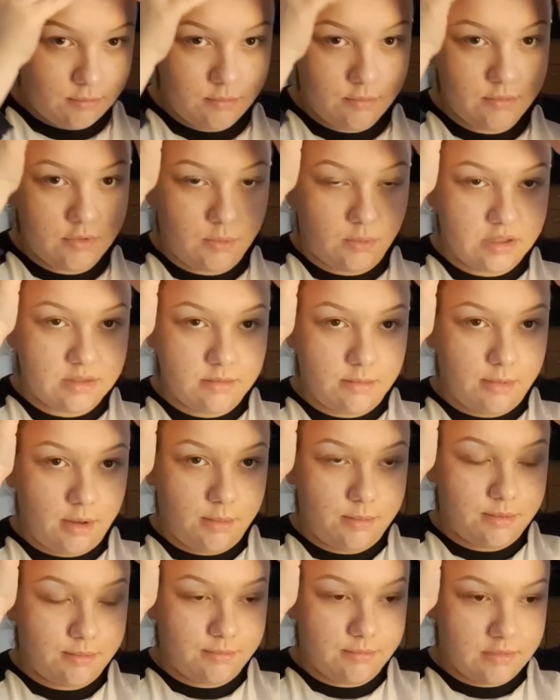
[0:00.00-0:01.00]
what's my
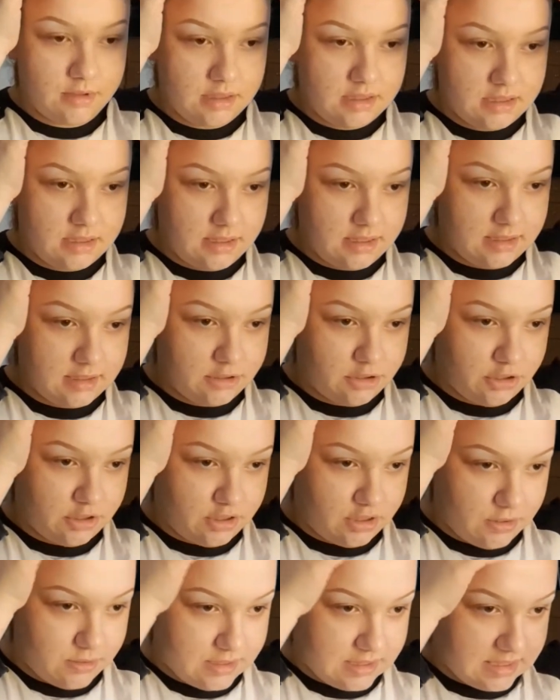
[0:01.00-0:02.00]
bob?
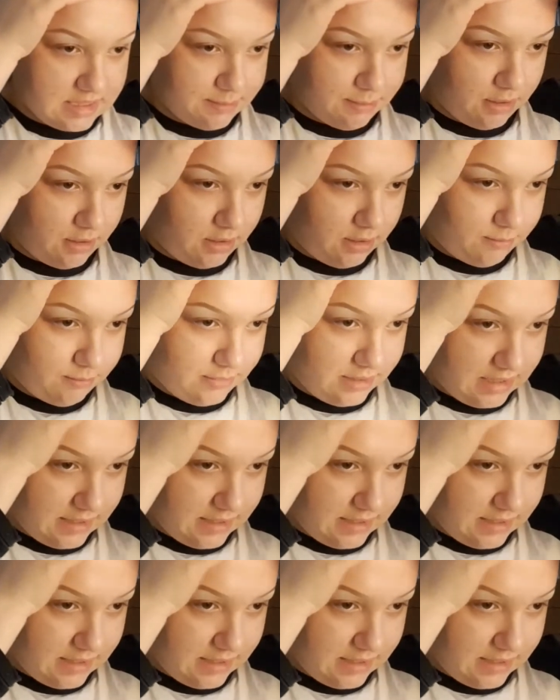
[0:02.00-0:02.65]
Just using Spirit Gum.